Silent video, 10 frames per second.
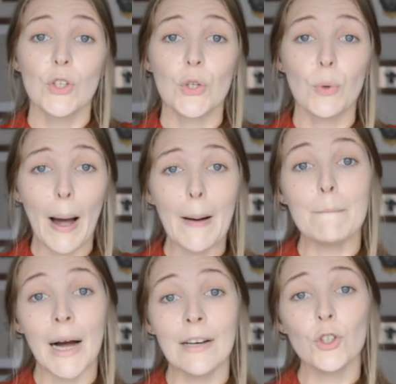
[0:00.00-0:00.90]
to help
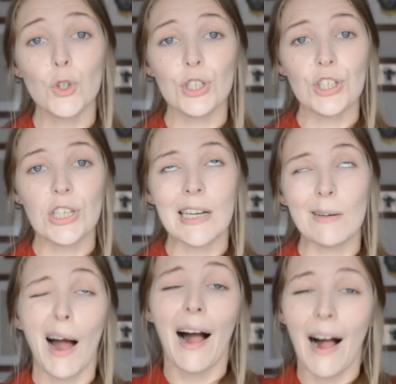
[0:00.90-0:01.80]
manage your team
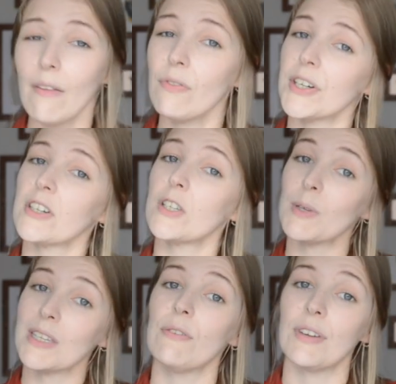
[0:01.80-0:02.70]
and their
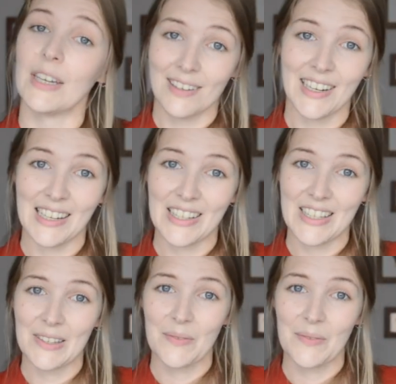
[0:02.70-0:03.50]
specific needs.